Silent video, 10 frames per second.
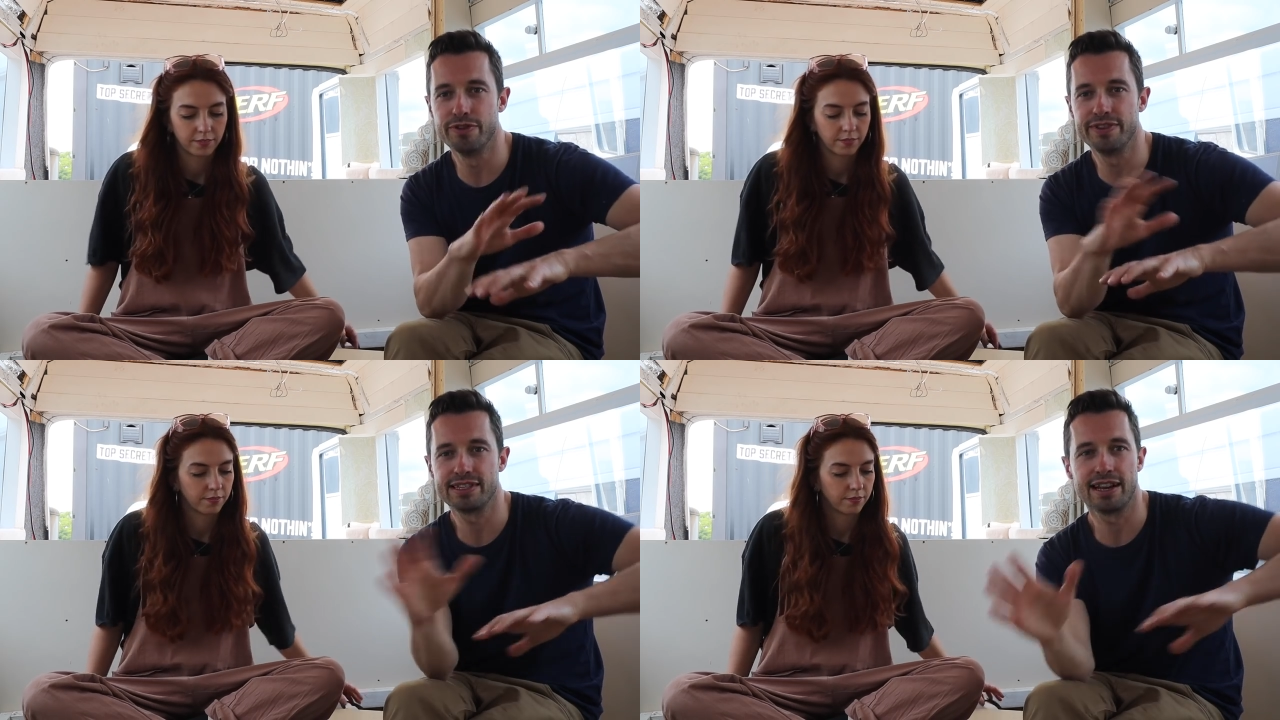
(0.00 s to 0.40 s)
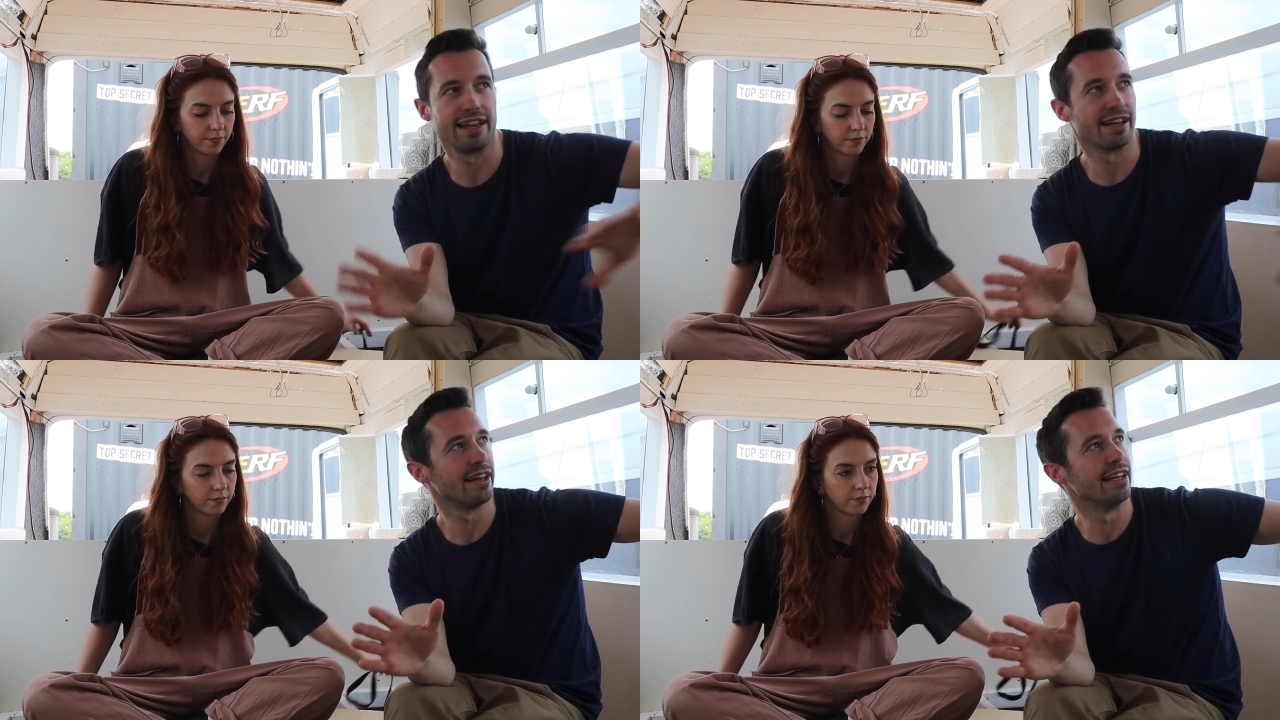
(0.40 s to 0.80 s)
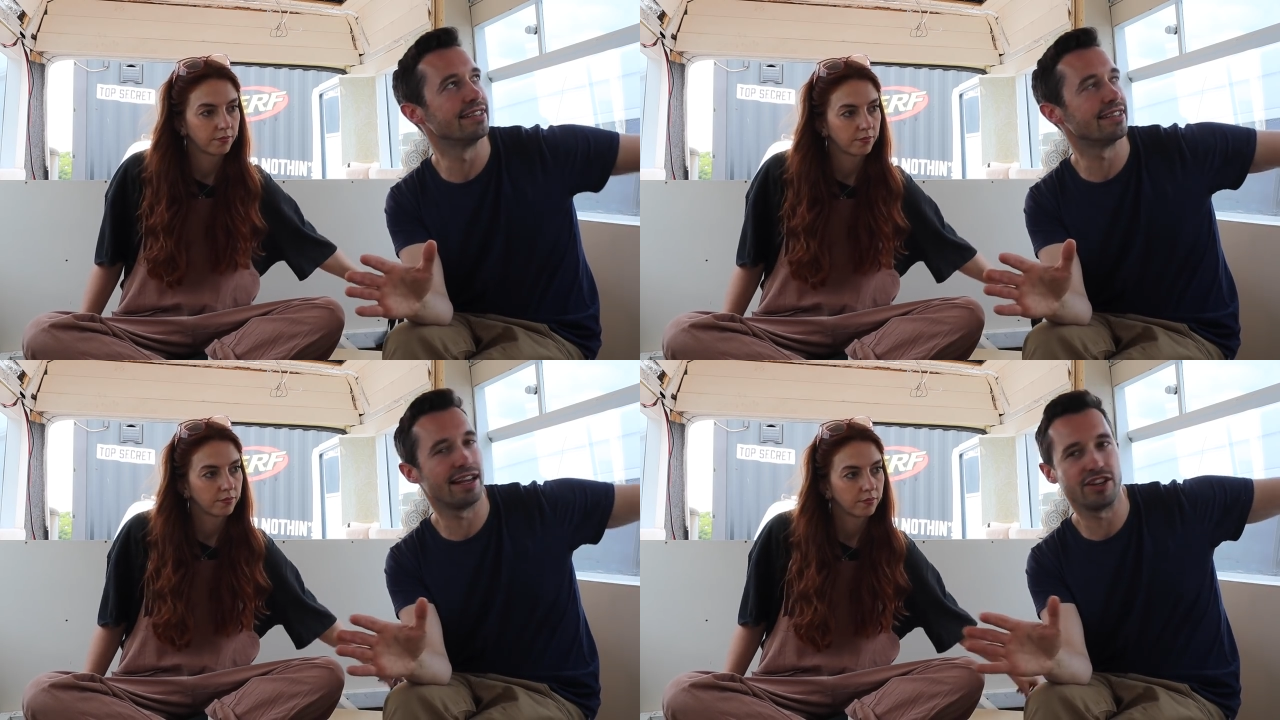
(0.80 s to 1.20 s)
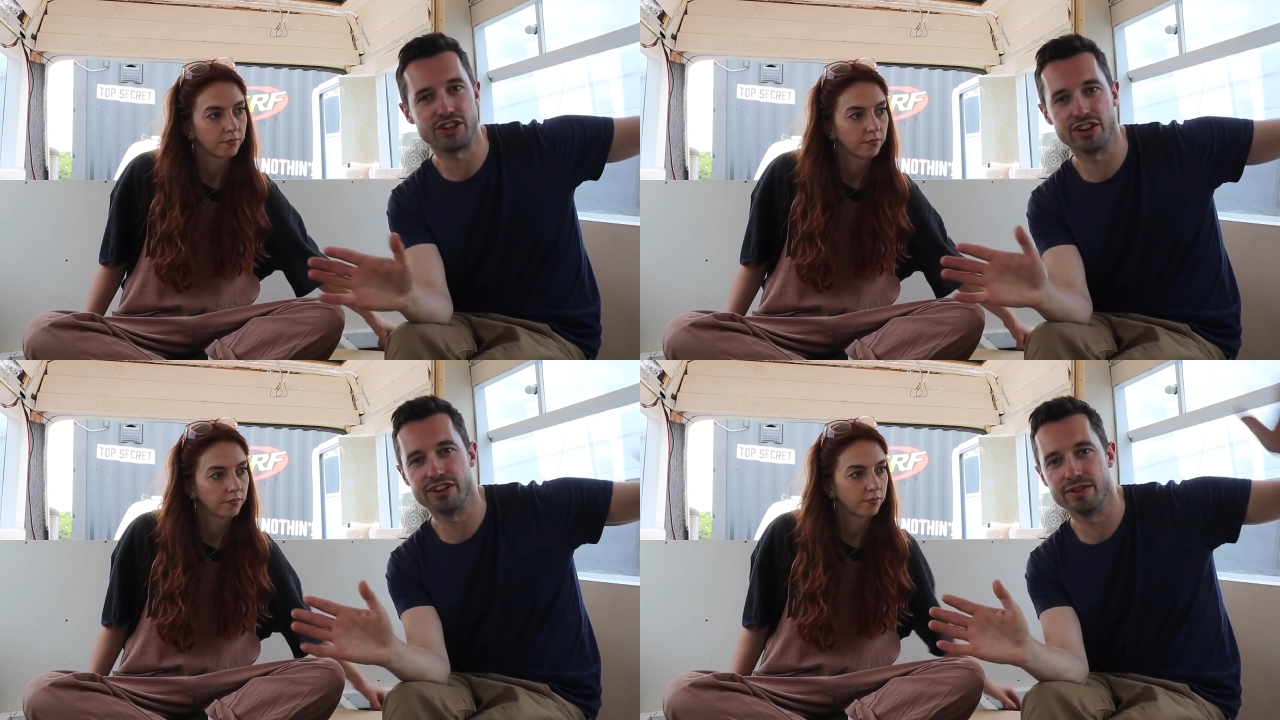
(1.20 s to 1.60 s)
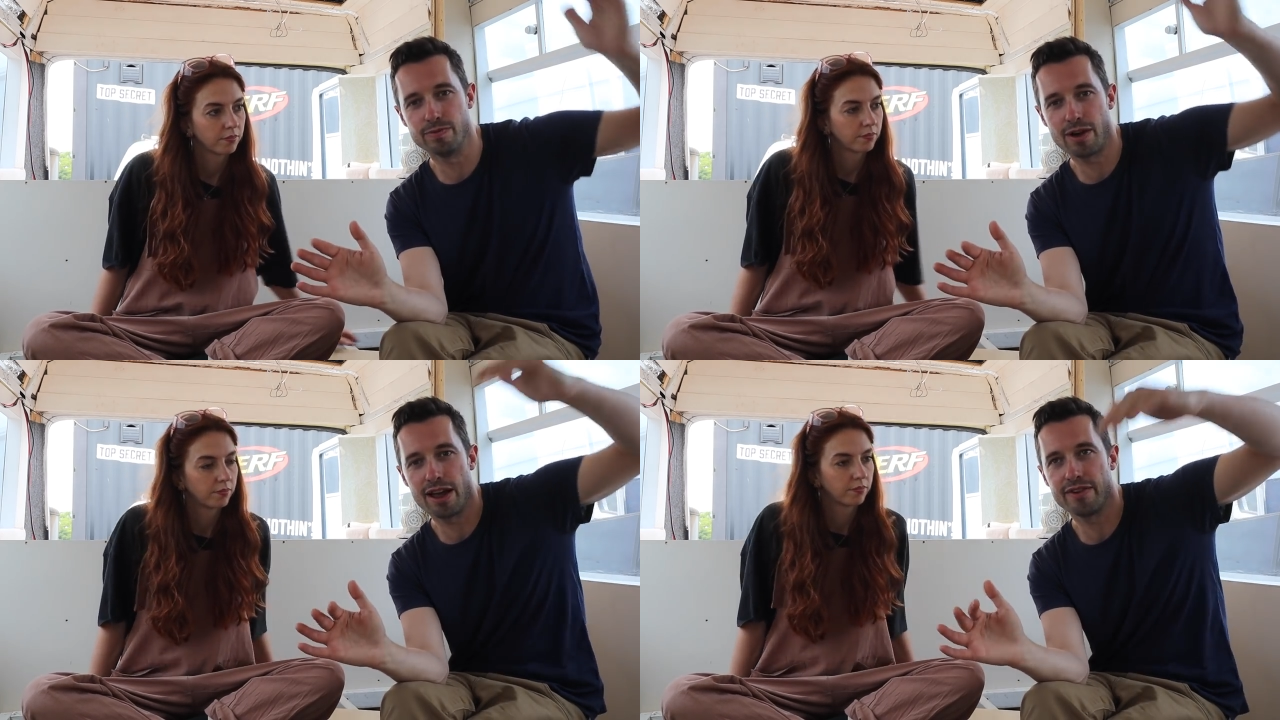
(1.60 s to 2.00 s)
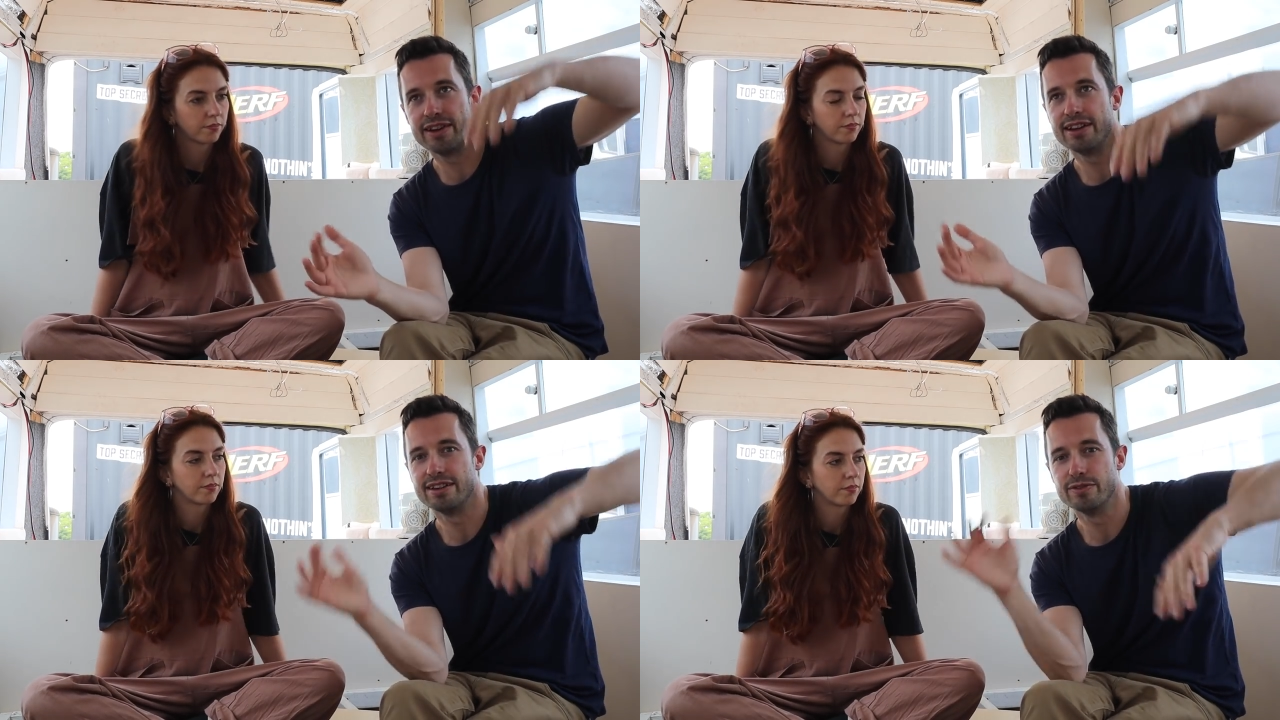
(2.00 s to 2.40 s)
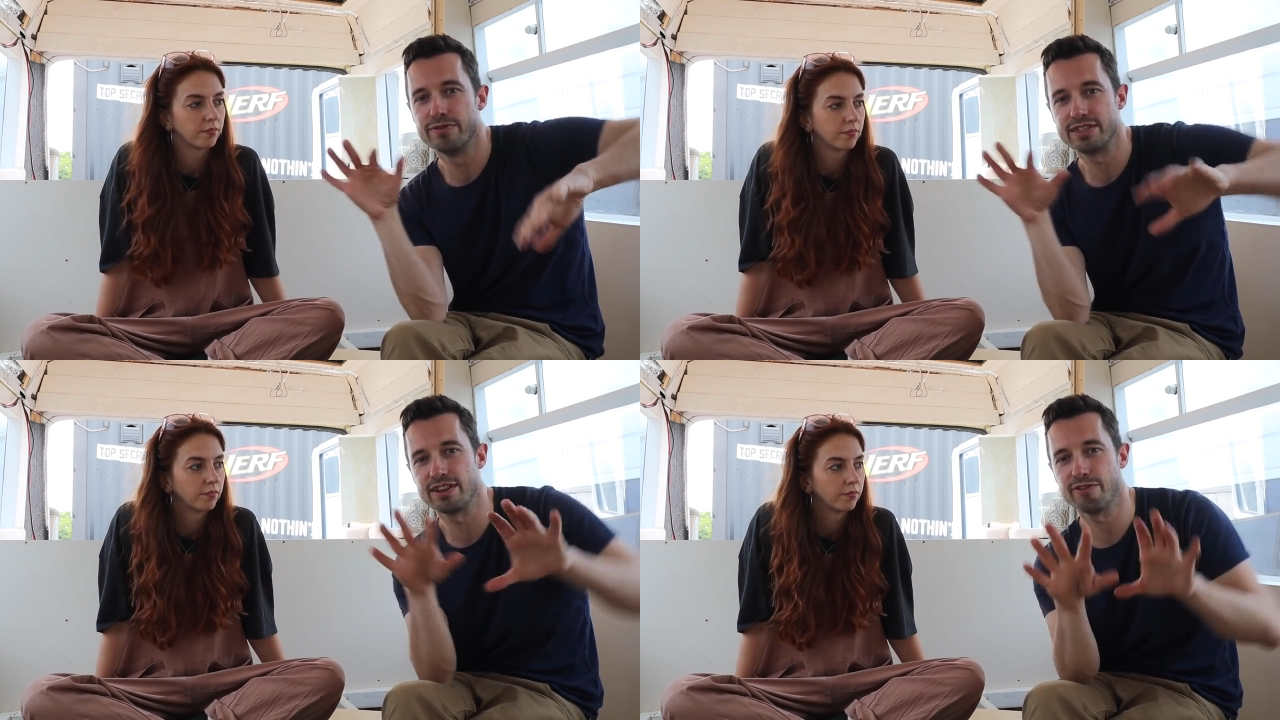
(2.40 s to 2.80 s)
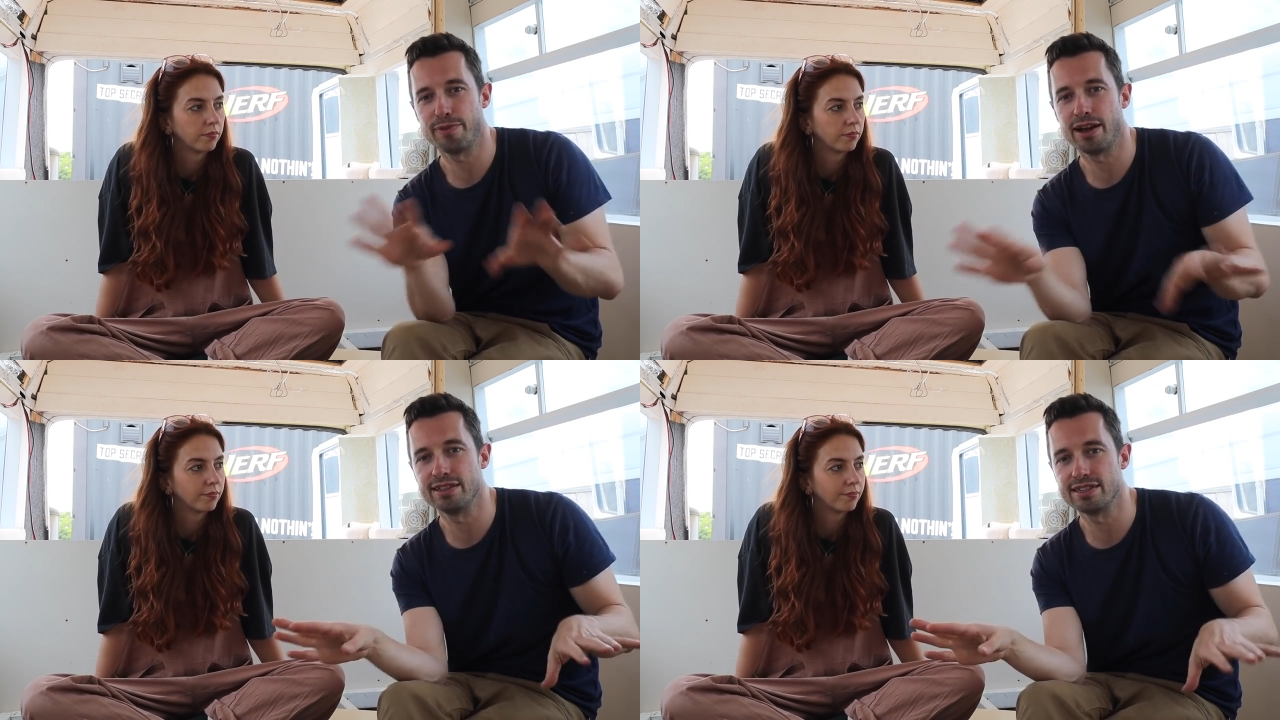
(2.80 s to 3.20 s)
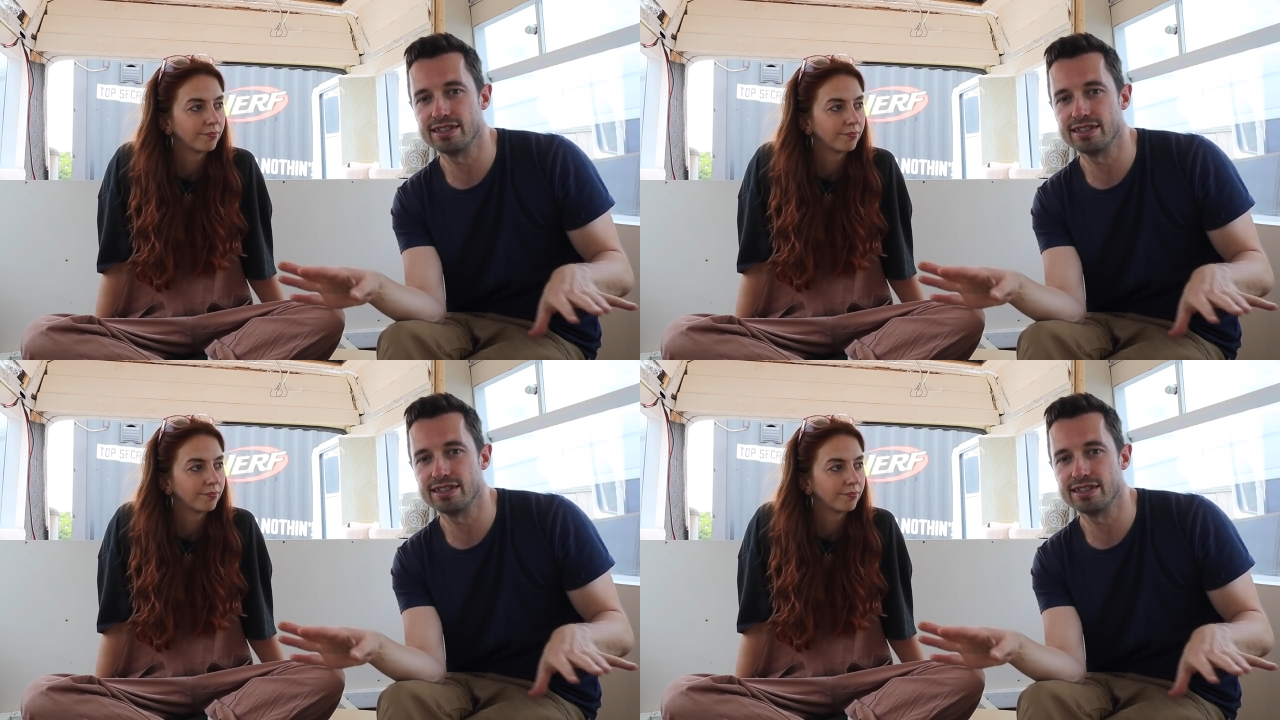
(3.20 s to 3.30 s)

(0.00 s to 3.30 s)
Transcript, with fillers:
Speaker 1: all of this like insulation and wiring and all the stuff behind the